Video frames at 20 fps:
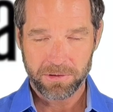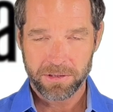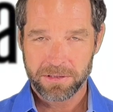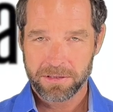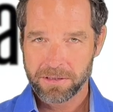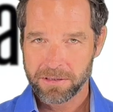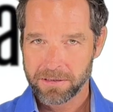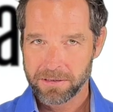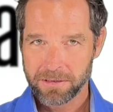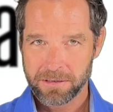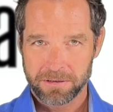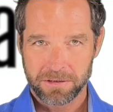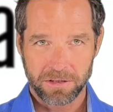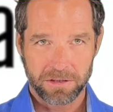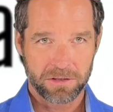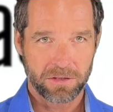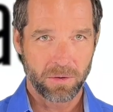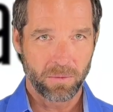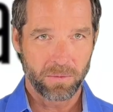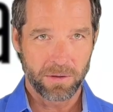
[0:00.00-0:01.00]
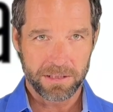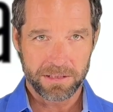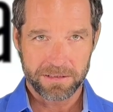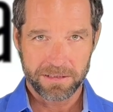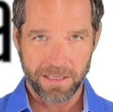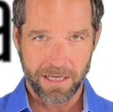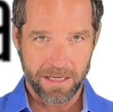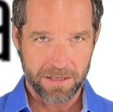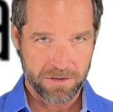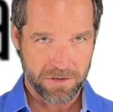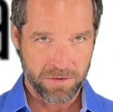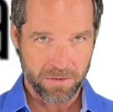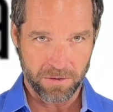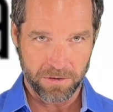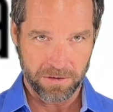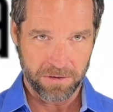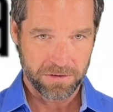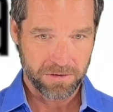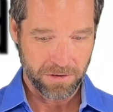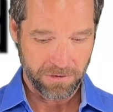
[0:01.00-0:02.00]
with, just go one size
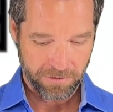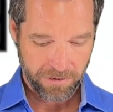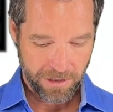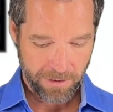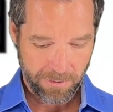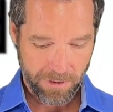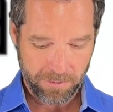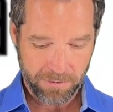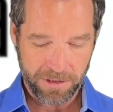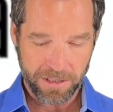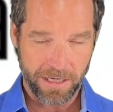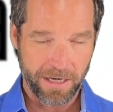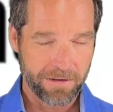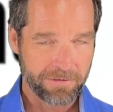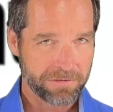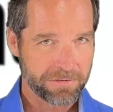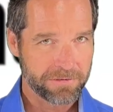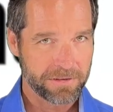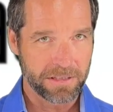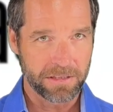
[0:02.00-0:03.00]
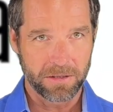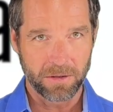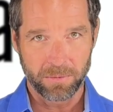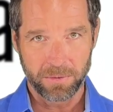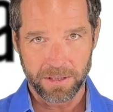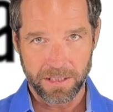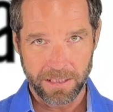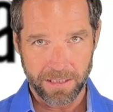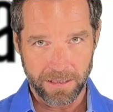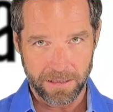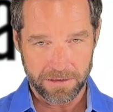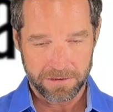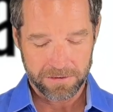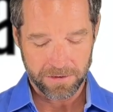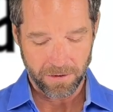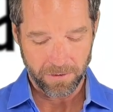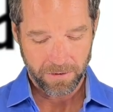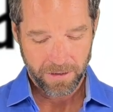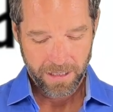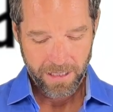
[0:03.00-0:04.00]
shorter. So if you come up with an F, then go with an E.
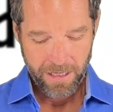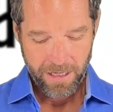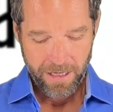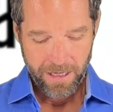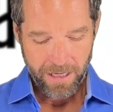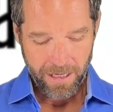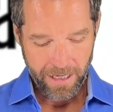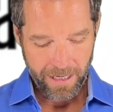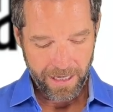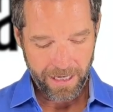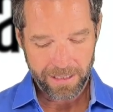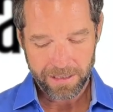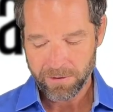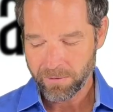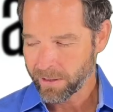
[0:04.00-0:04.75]
So I highly